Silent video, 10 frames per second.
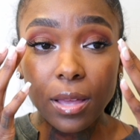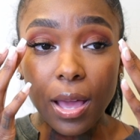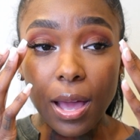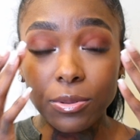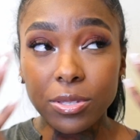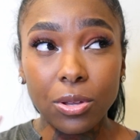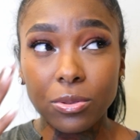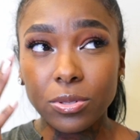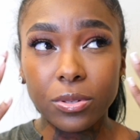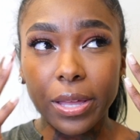I was
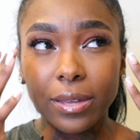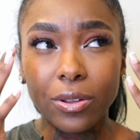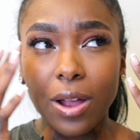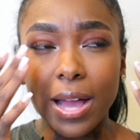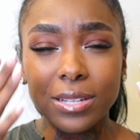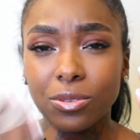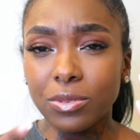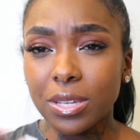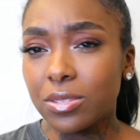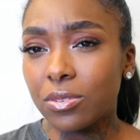told so like your eyes
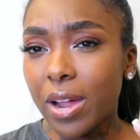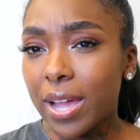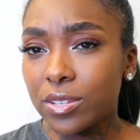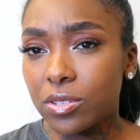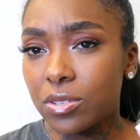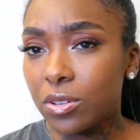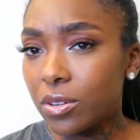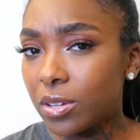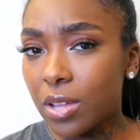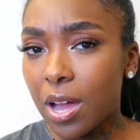don't get scratched
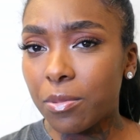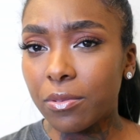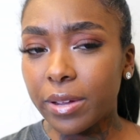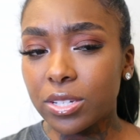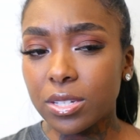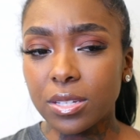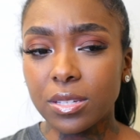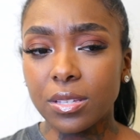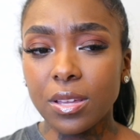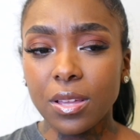during the
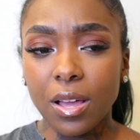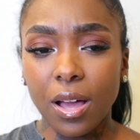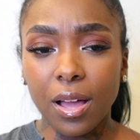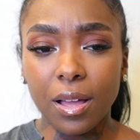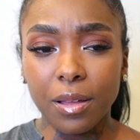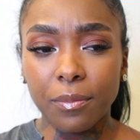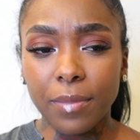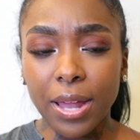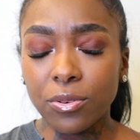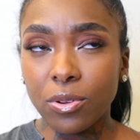operation.
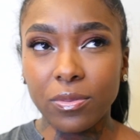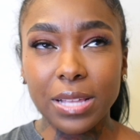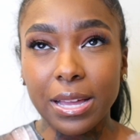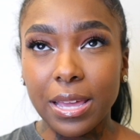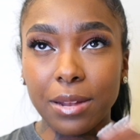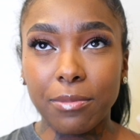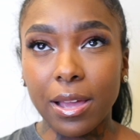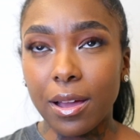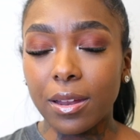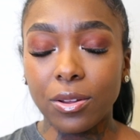I don't know if it's like an
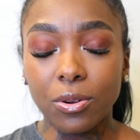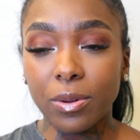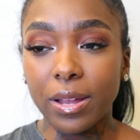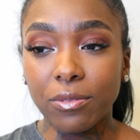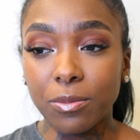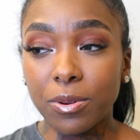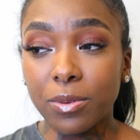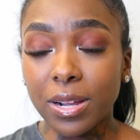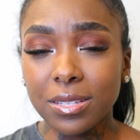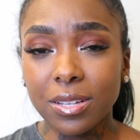antibiotic or whatever, but
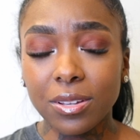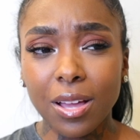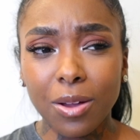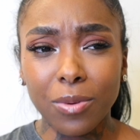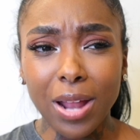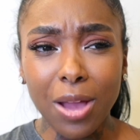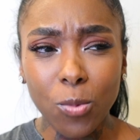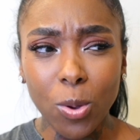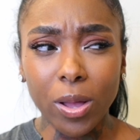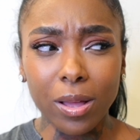when I tell y'all, when I
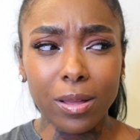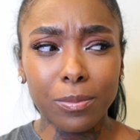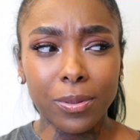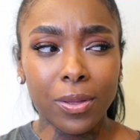woke up,